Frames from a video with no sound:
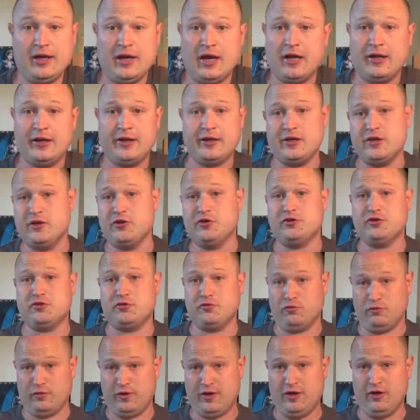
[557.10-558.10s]
how they use
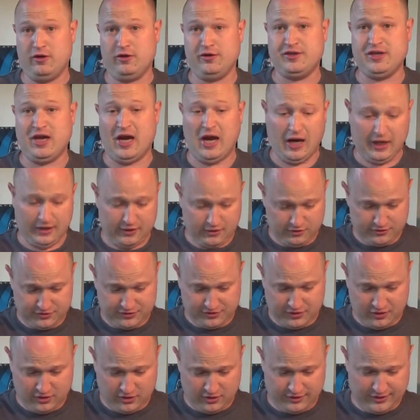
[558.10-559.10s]
the real tigers
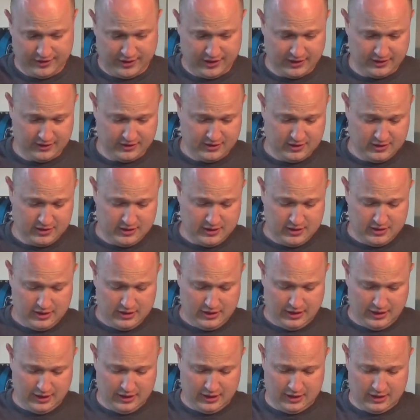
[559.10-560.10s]
and all that.
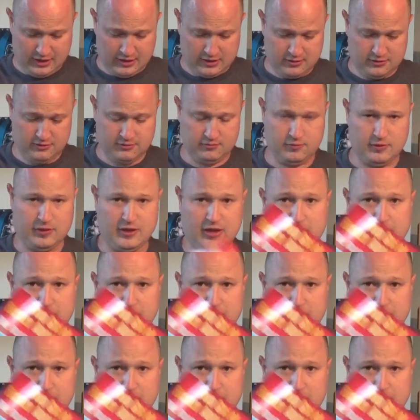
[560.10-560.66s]
And we